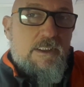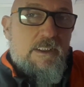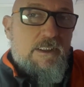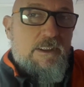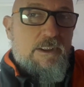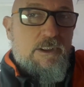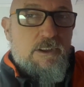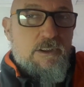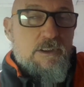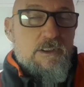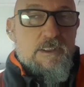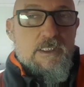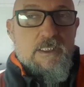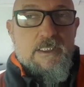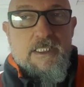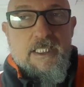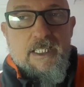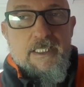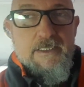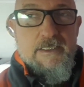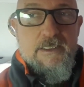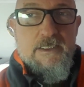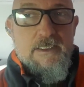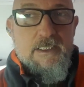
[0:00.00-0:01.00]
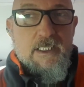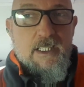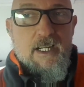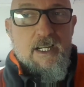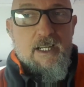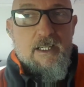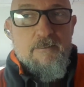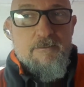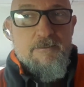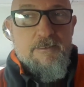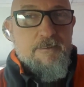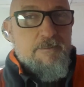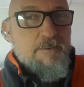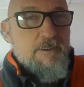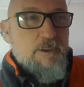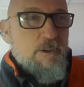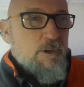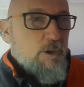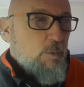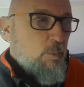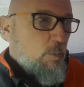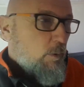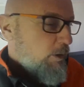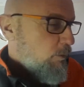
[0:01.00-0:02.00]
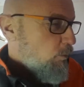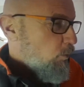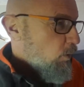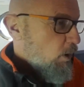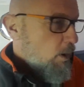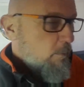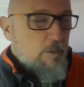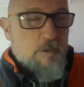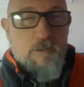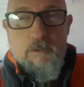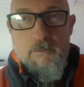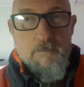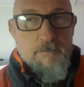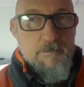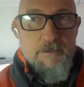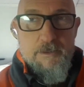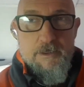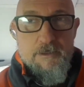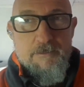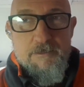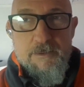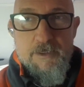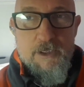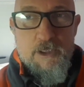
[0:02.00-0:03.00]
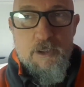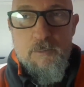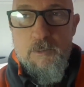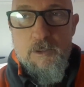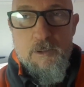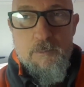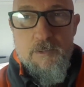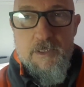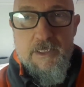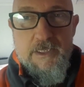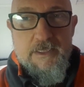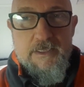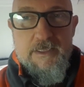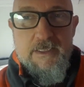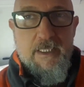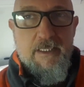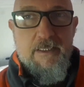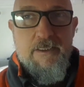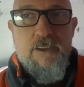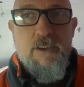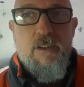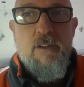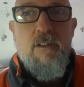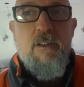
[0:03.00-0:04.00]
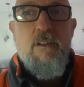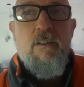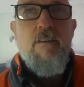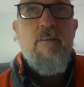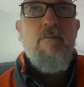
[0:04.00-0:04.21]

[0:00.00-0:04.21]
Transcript: just a nice to have if you just want to warm a room through for a couple of minutes, that's all.